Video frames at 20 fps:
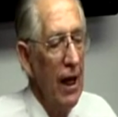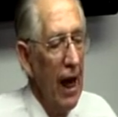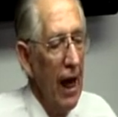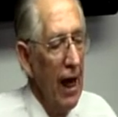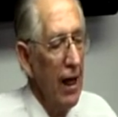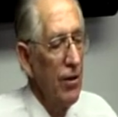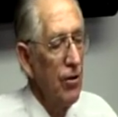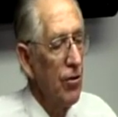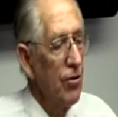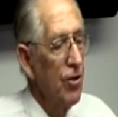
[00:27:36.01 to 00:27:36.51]

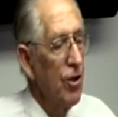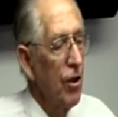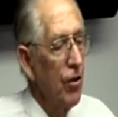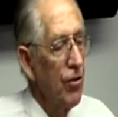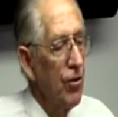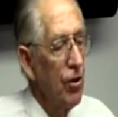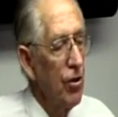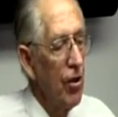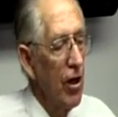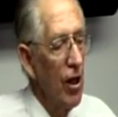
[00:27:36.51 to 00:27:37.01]
and you shall
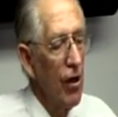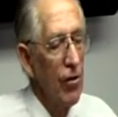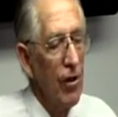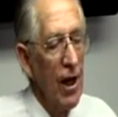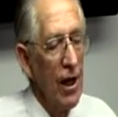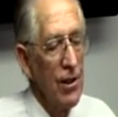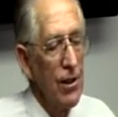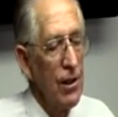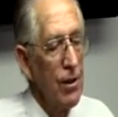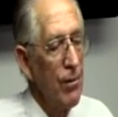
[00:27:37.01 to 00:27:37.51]
do no
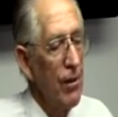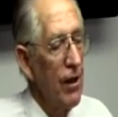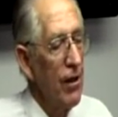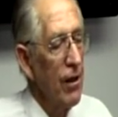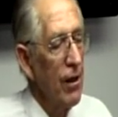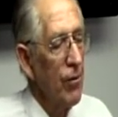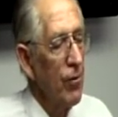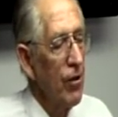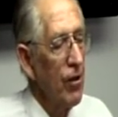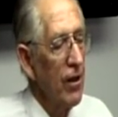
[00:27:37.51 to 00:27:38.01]

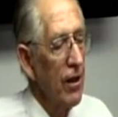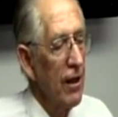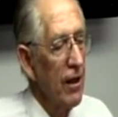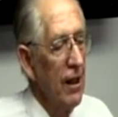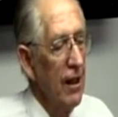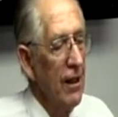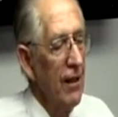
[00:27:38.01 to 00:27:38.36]
customary work.